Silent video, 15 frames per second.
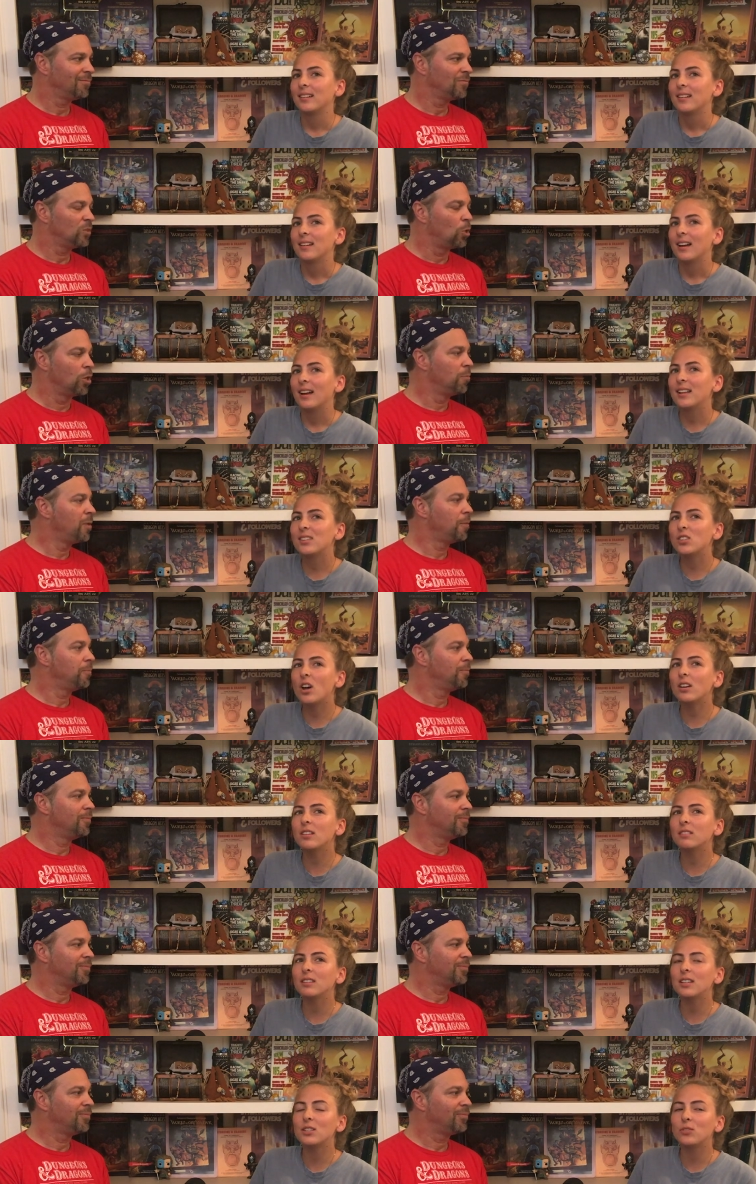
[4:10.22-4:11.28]
Speaker 1: Or it's maybe, not
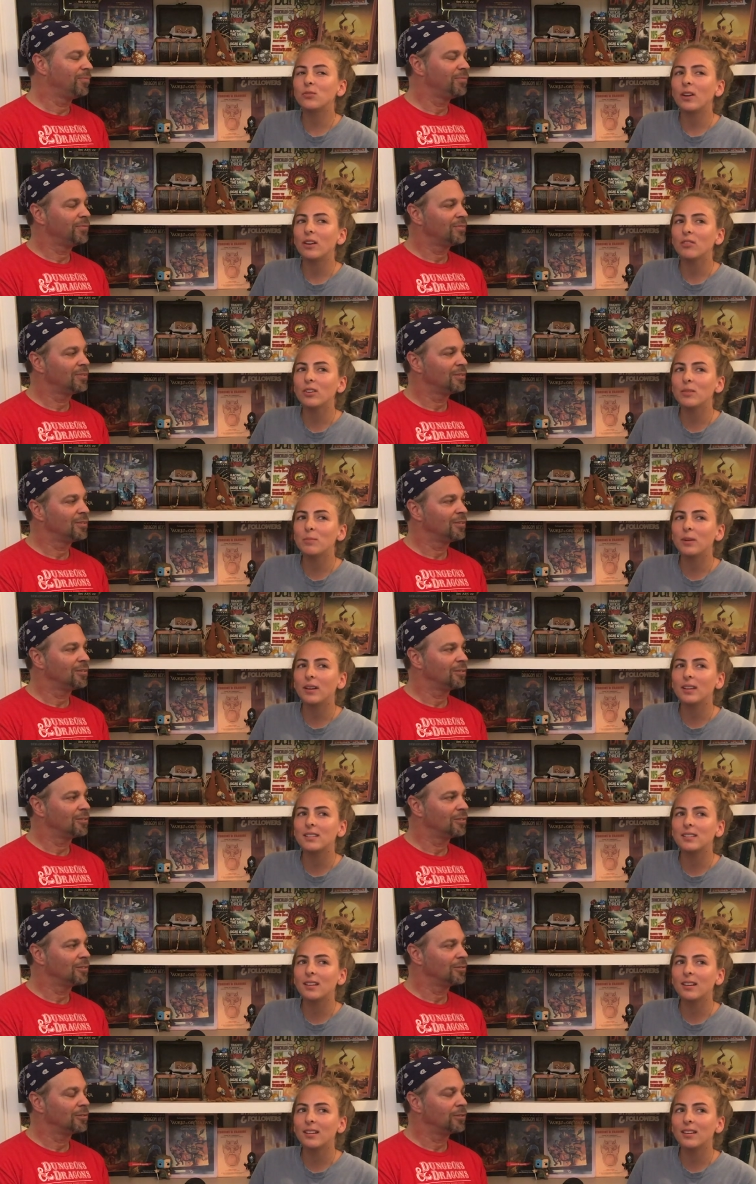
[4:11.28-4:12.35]
a least favorite, but
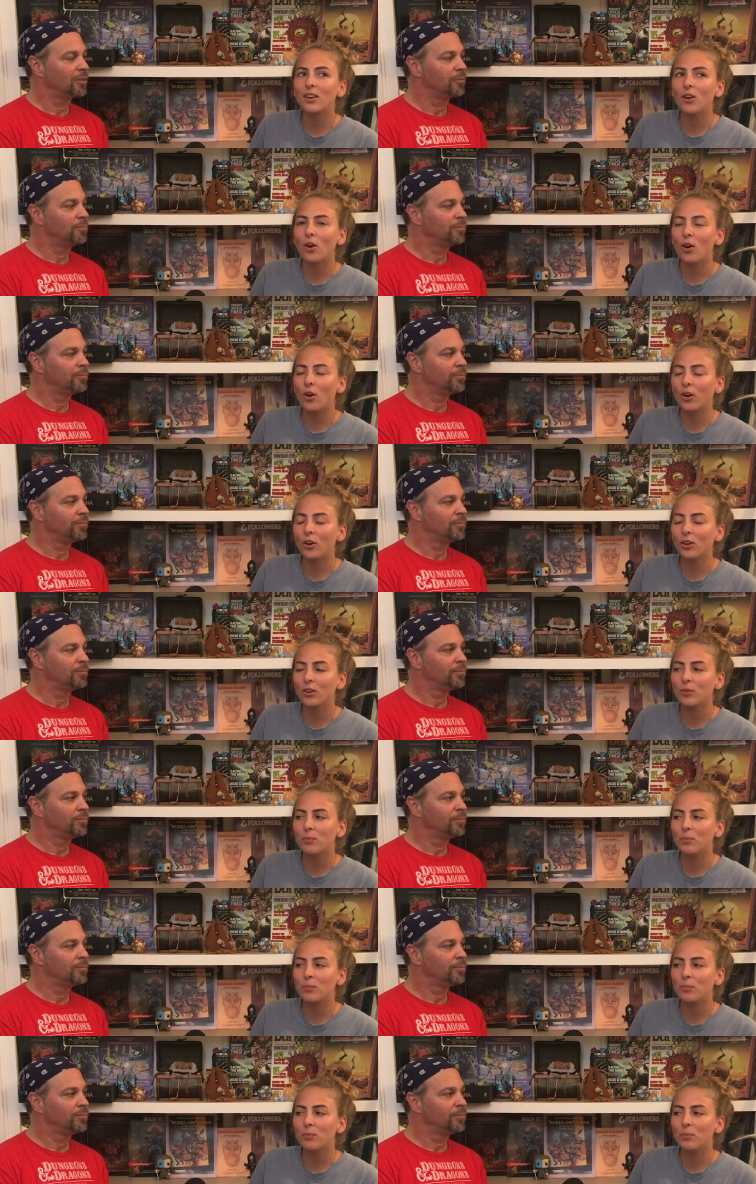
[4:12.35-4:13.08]
it's kind of okay. hard